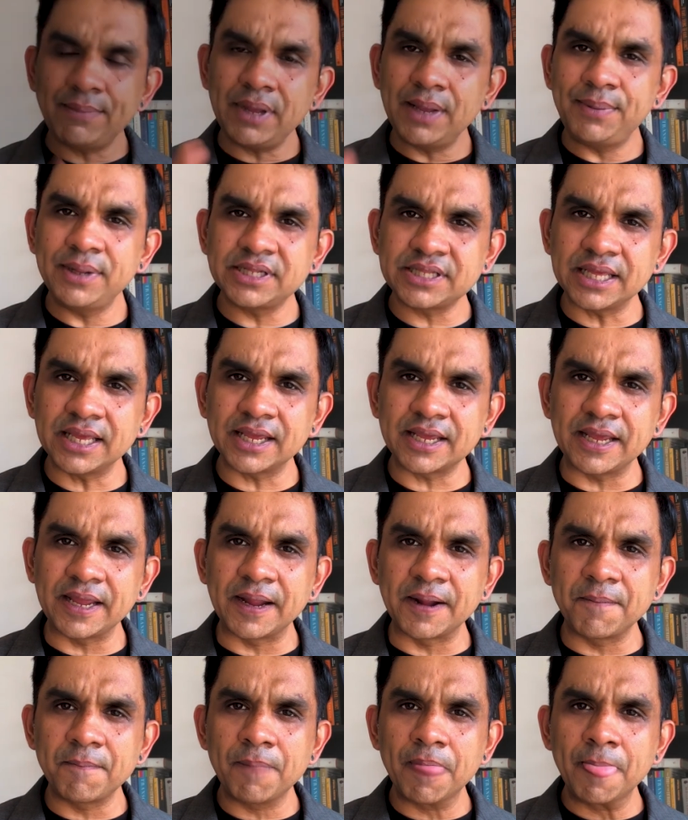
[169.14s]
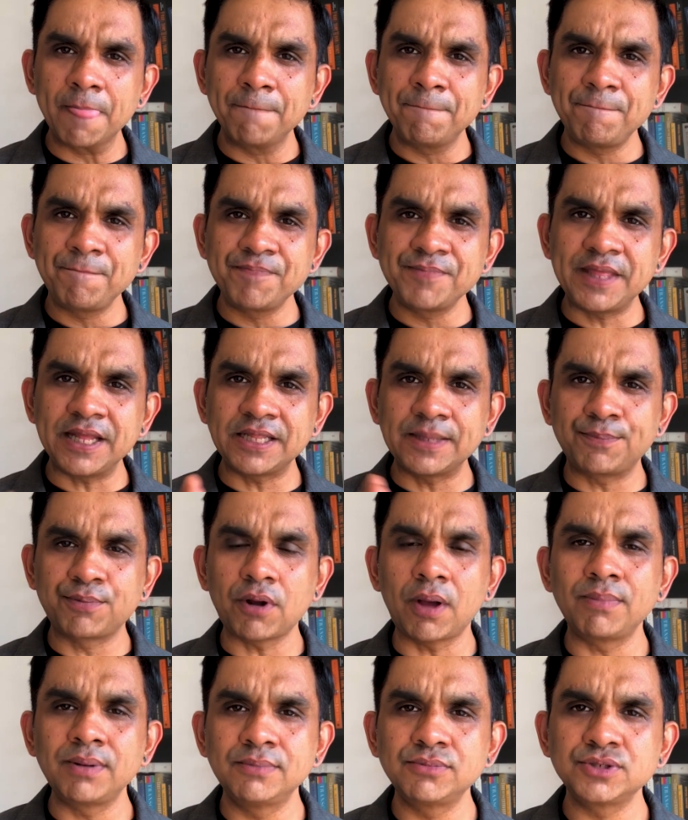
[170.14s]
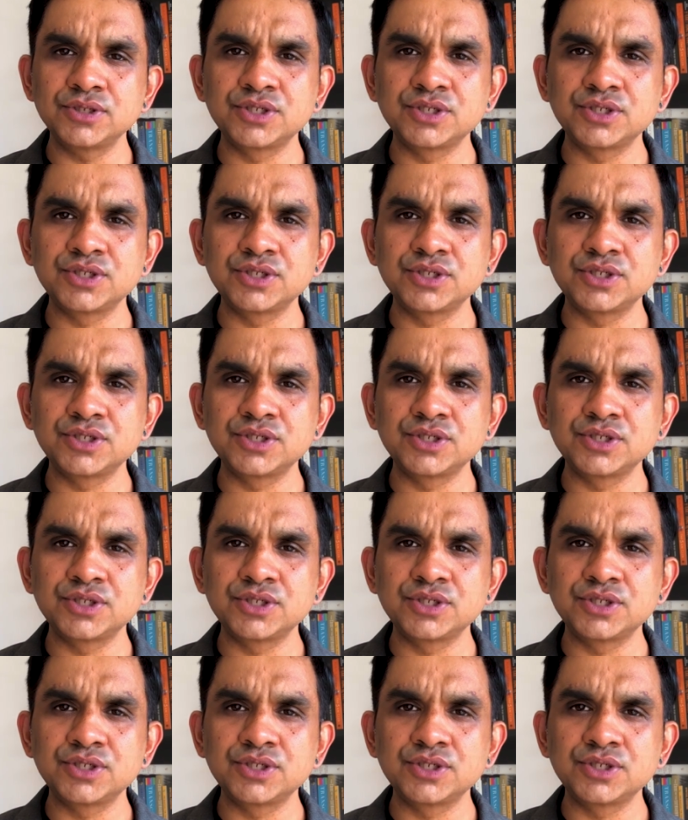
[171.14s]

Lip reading: may be thinking that the problem to